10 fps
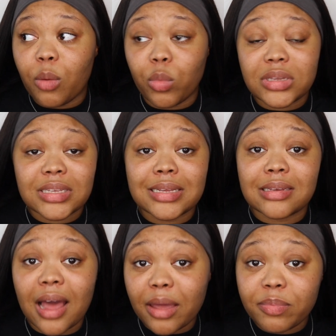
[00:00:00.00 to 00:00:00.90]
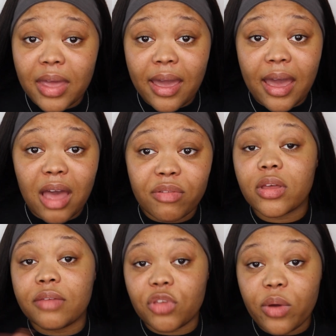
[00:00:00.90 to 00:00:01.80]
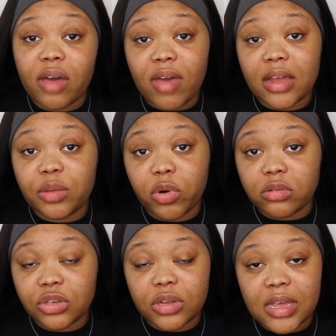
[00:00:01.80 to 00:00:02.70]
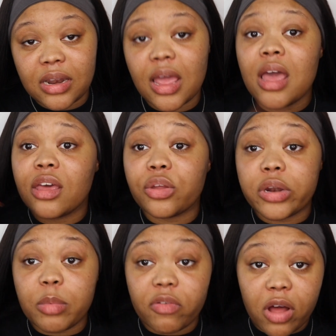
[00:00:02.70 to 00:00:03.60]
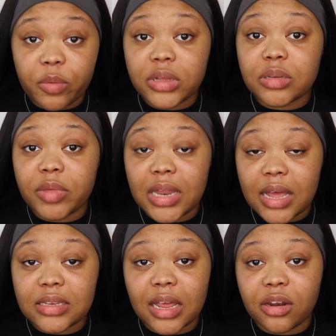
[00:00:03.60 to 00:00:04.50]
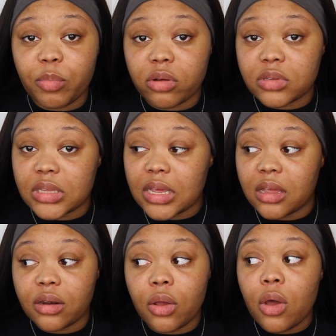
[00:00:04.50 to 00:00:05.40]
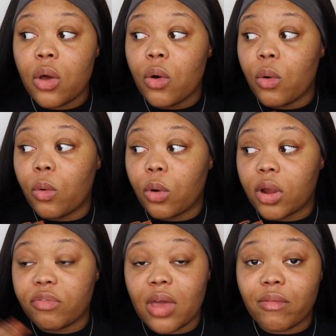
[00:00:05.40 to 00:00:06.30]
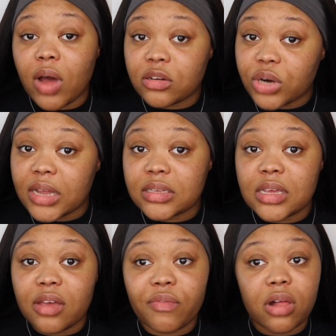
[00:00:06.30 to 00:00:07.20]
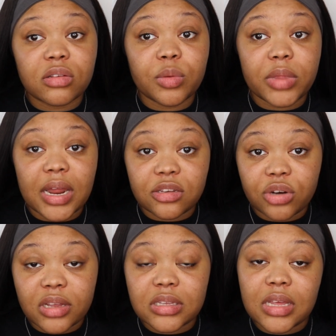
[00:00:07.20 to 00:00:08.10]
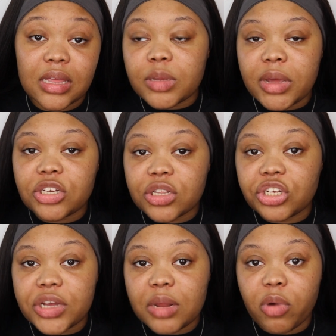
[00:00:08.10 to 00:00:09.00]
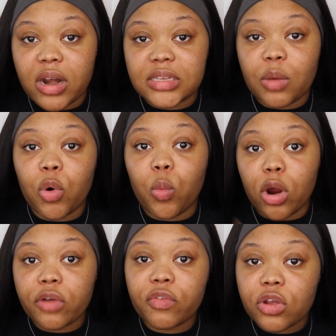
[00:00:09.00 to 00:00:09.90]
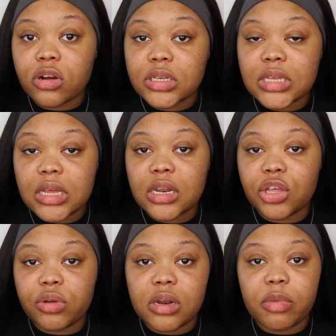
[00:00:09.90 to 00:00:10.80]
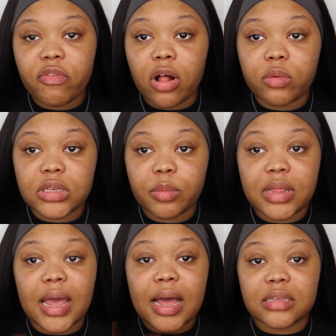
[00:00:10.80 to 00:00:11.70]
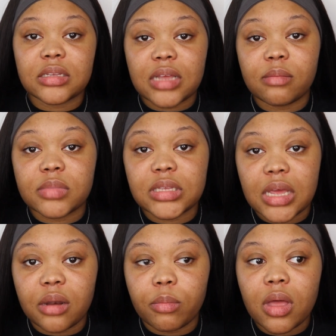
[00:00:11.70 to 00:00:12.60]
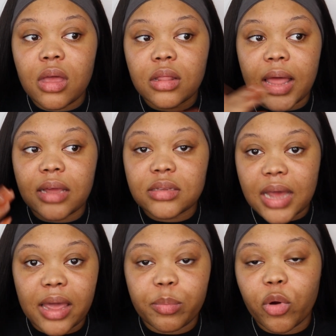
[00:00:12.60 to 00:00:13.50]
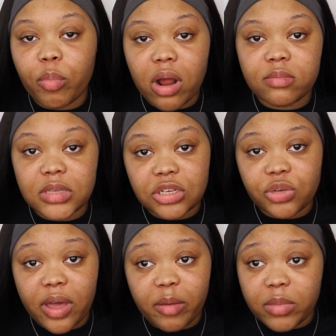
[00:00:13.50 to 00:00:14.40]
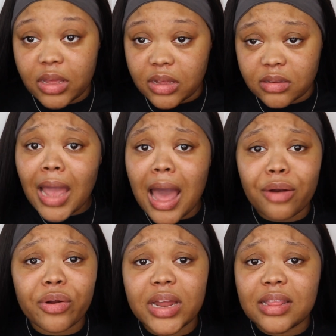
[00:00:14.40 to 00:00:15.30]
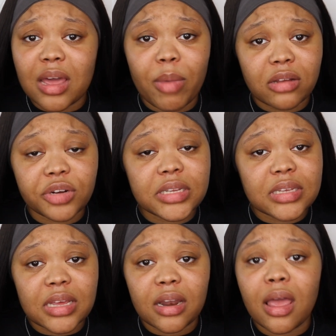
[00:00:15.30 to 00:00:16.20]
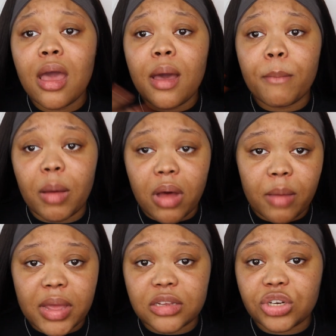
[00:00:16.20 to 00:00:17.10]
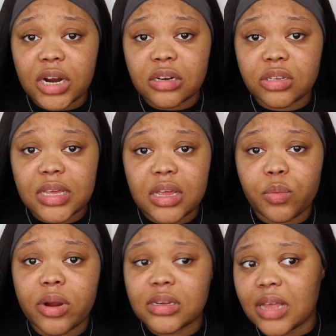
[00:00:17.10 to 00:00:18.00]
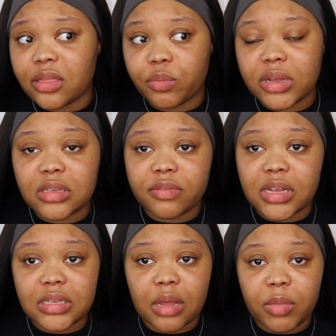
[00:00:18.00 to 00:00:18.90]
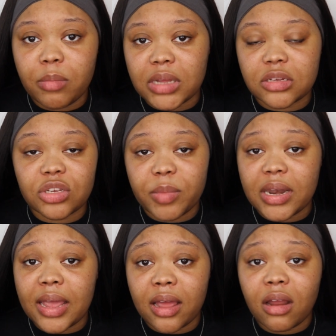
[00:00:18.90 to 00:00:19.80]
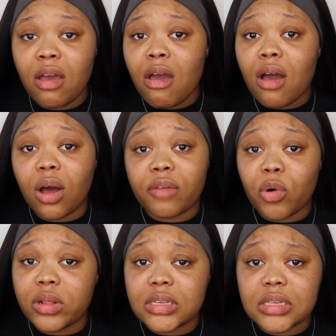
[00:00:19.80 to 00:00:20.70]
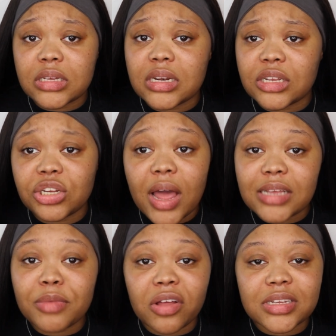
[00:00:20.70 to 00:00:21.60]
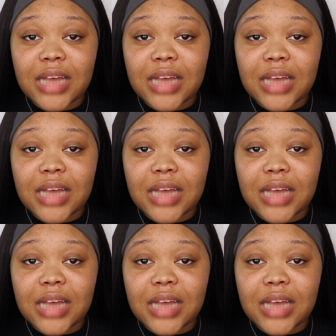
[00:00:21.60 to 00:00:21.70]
what skin type they have. If you have acne prone skin, you need to be following someone that has acne prone skin, or if you have a dry skin, follow someone that has dry skin. To make sure that you're getting products that will work for your skin, you need to be following someone that has the same skin like type or problems that you have, because I don't know anything about dry skin. My mom has drier skin, whereas like the rest of us, like me, my sister, my dad, I'll have oily skin, and she'll ask me all the